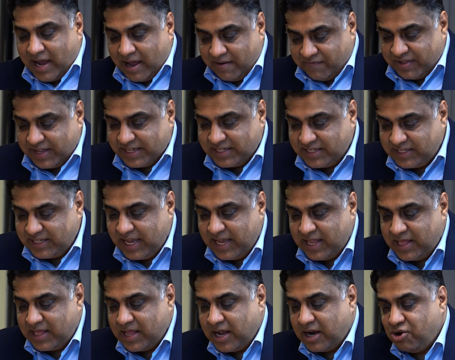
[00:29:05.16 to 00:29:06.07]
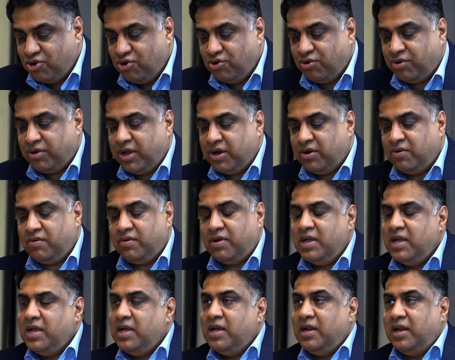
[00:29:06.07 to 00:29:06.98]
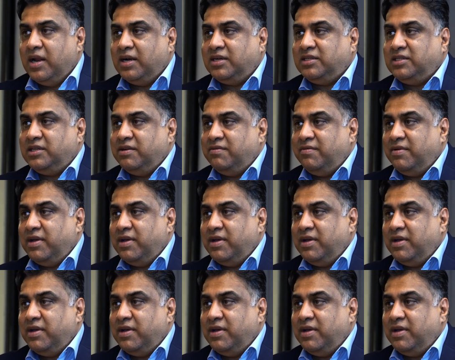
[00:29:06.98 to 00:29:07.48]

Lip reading: Have they seen that, look, let's say